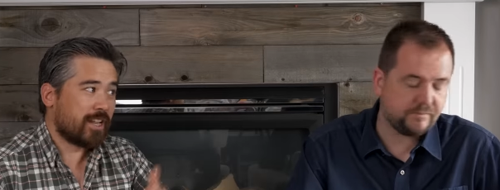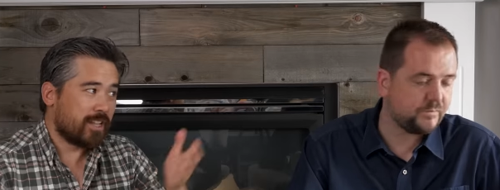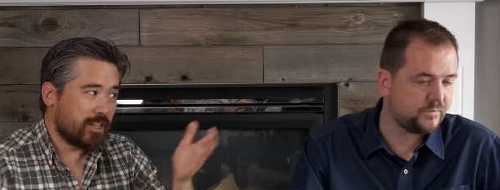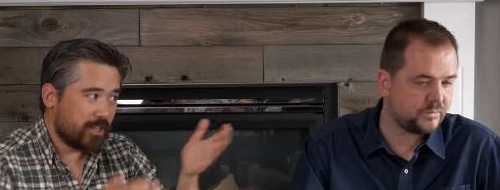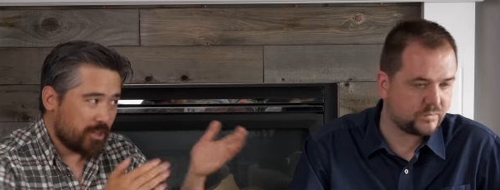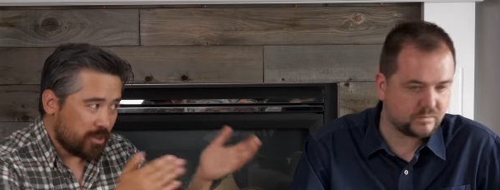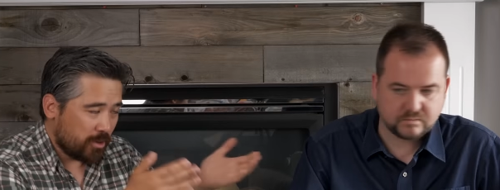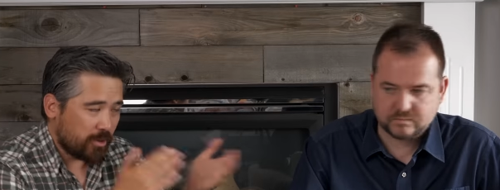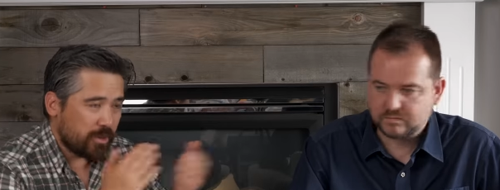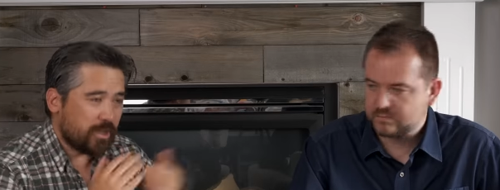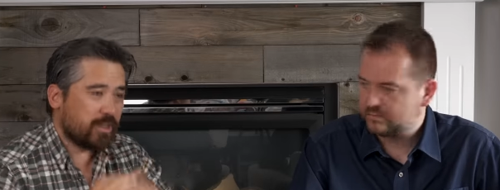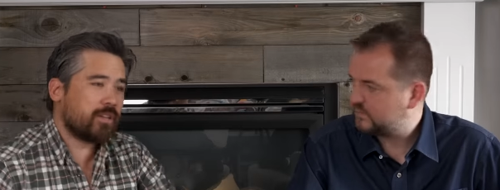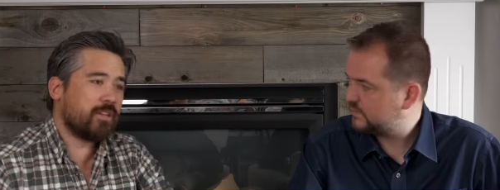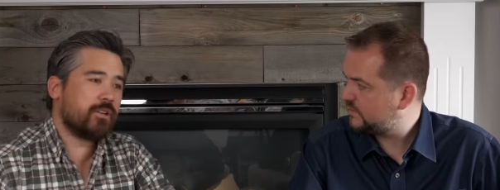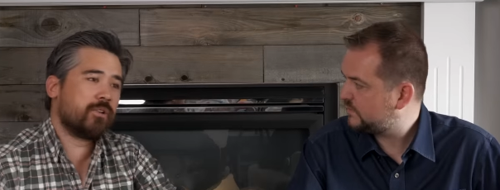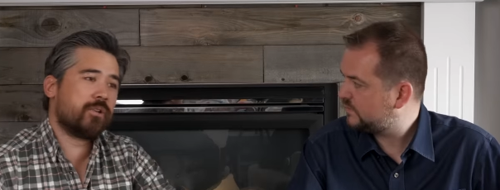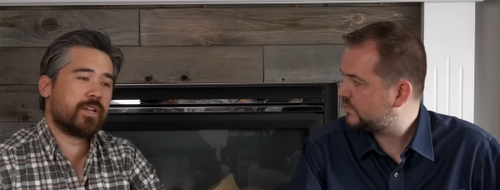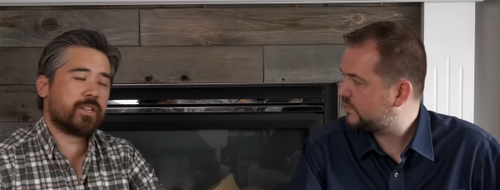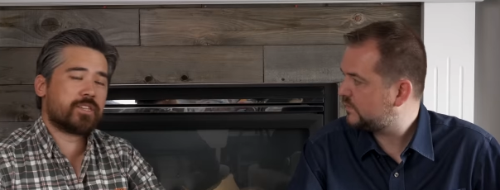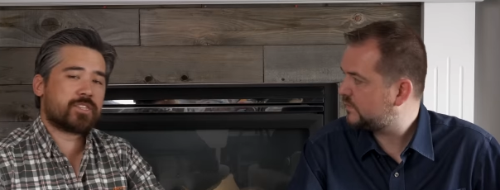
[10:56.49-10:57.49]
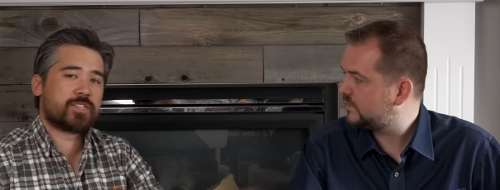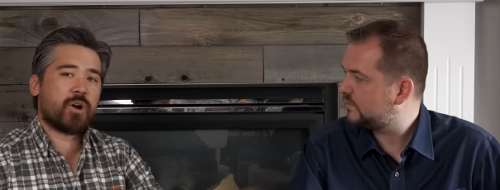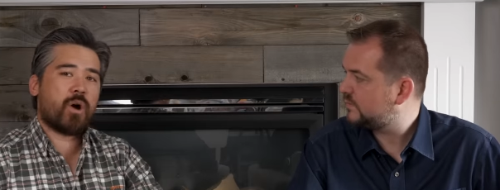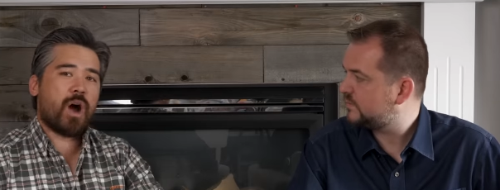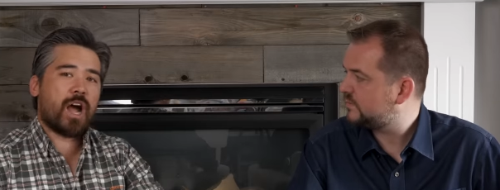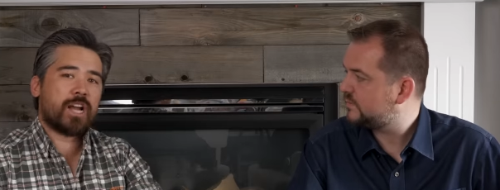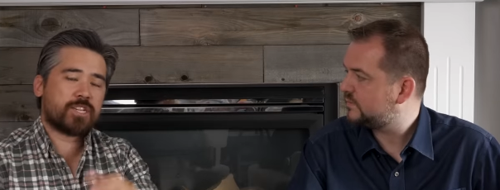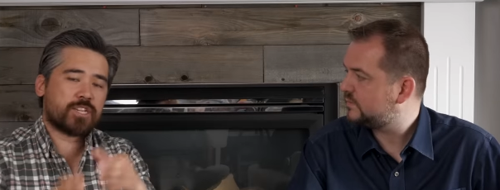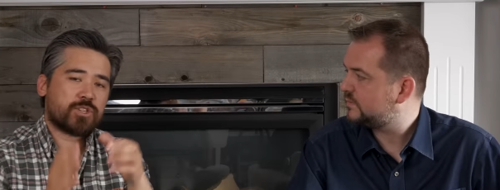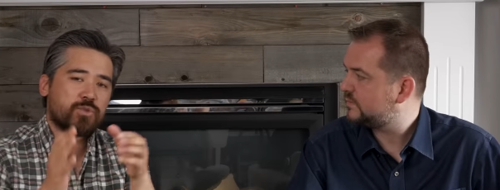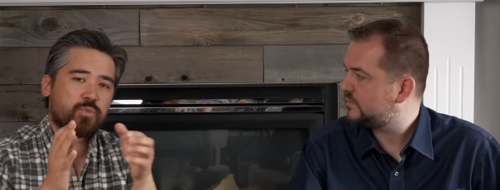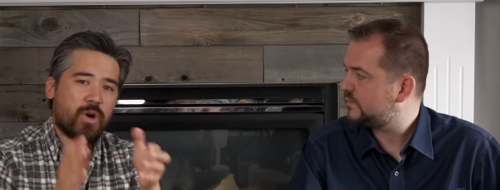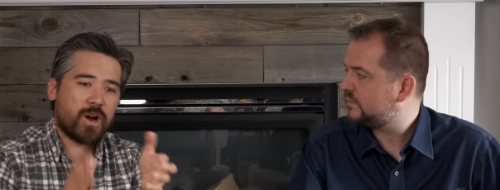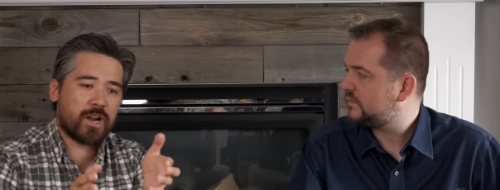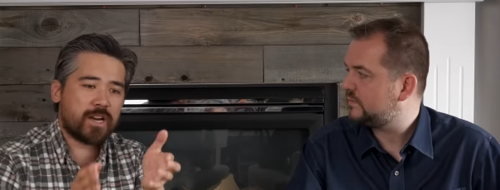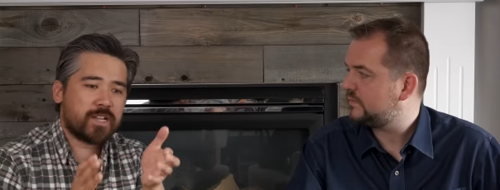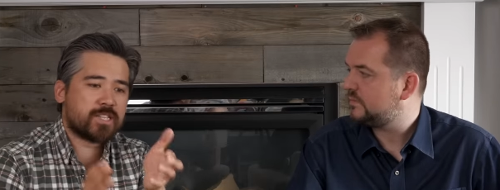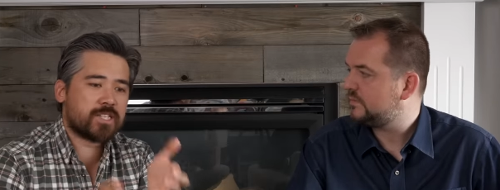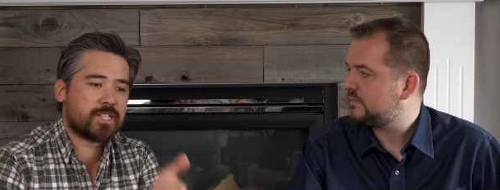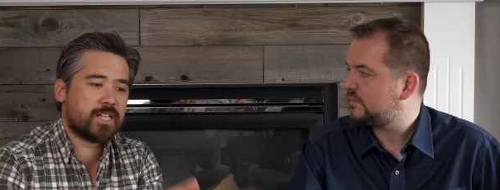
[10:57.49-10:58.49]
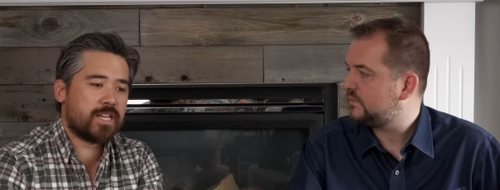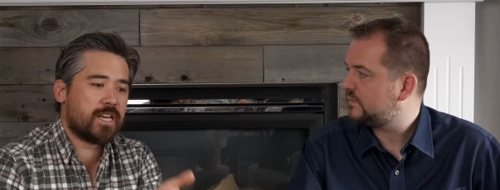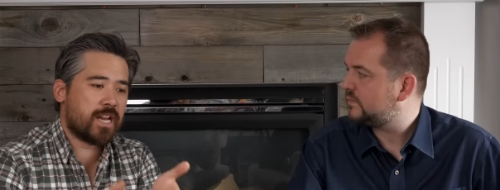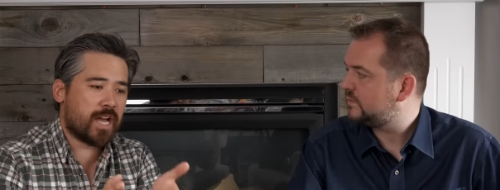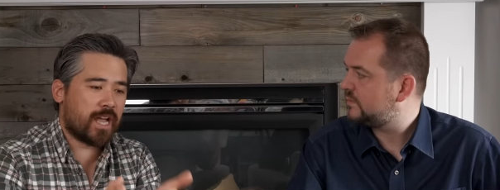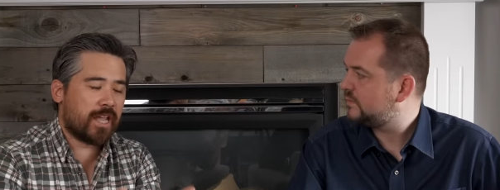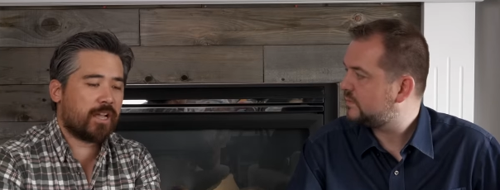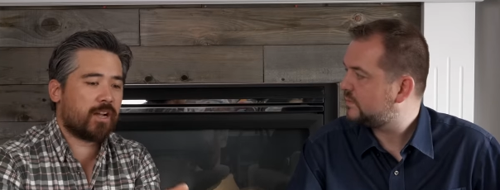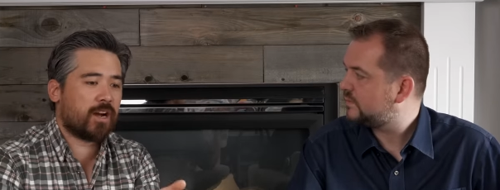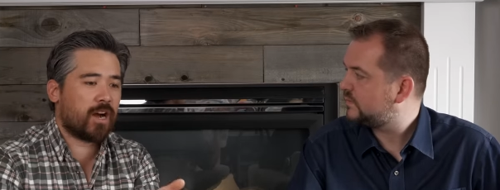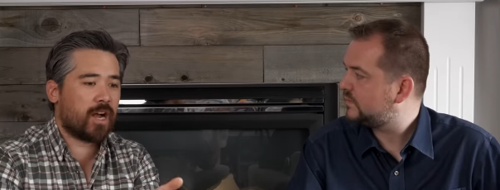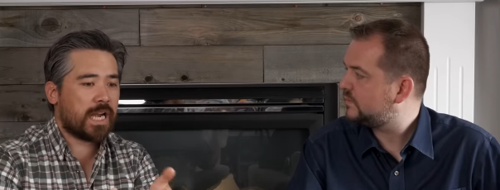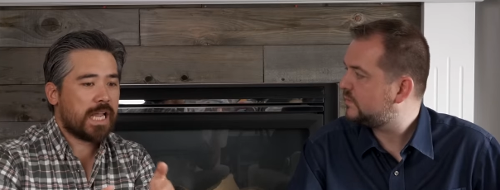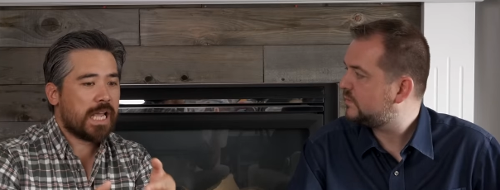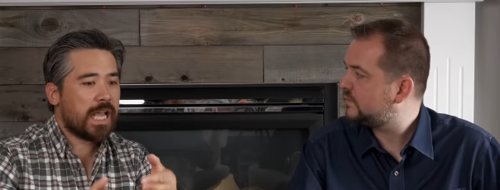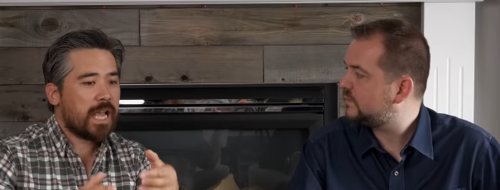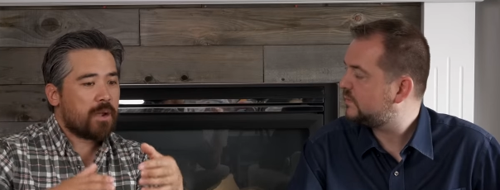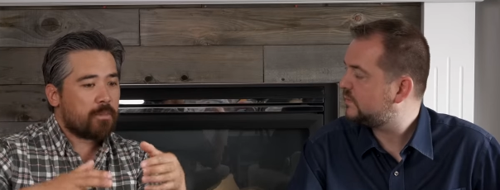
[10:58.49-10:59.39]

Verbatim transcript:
Speaker 1: you included. So I just want to see Nikon